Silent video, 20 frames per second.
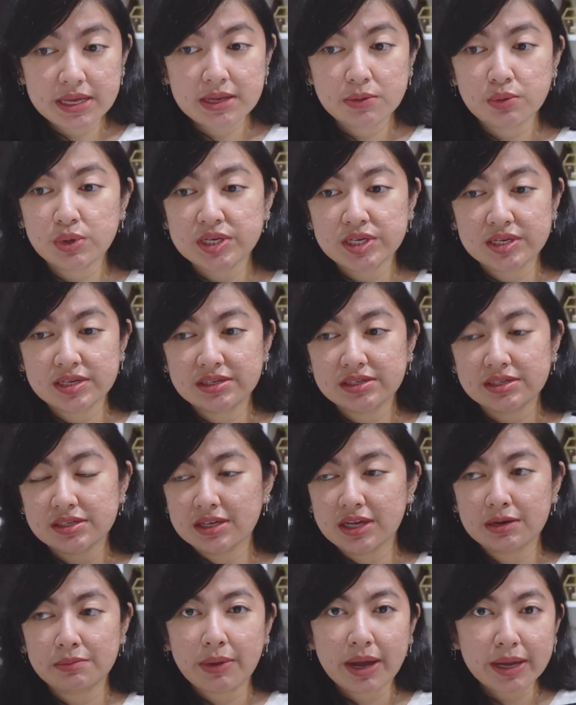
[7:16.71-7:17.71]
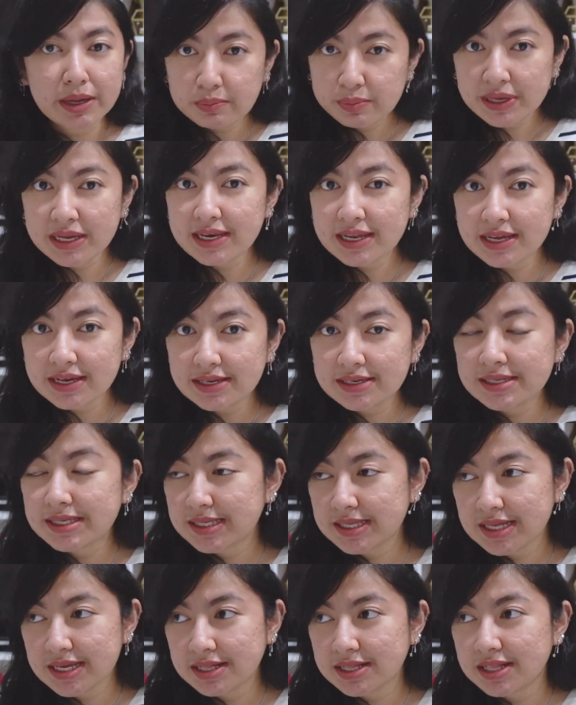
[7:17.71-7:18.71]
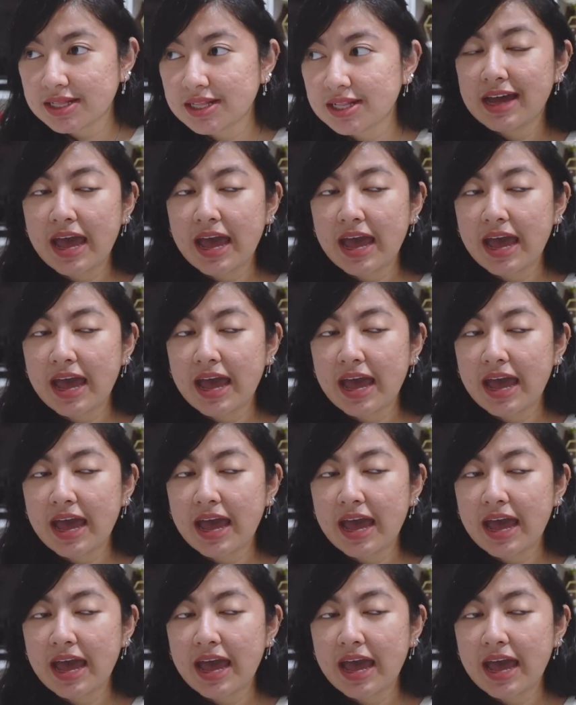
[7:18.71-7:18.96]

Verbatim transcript: which is in my opinion still